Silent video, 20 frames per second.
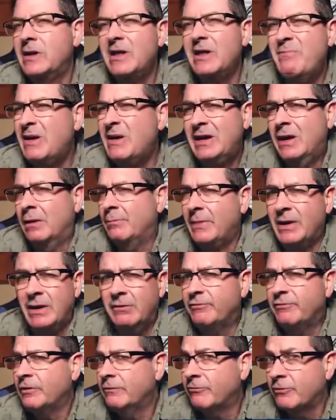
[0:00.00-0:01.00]
they may not
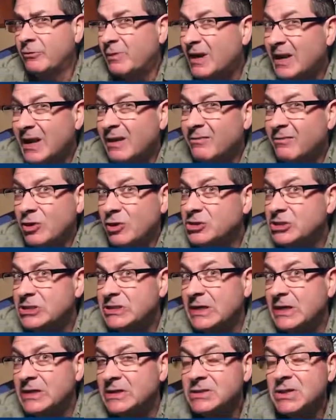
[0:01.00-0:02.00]
benefit from any of those
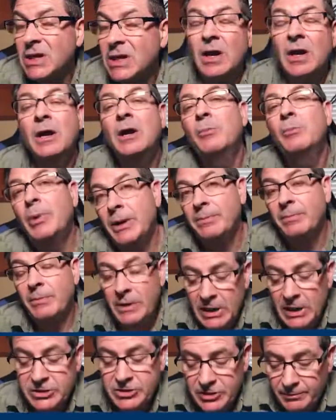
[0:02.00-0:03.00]
things. But
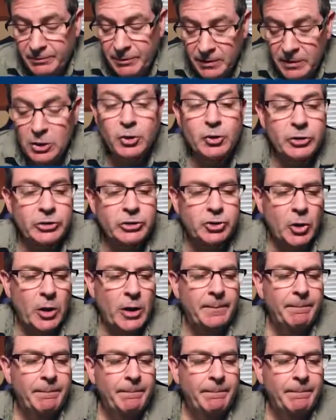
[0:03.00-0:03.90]
it's something that you can try.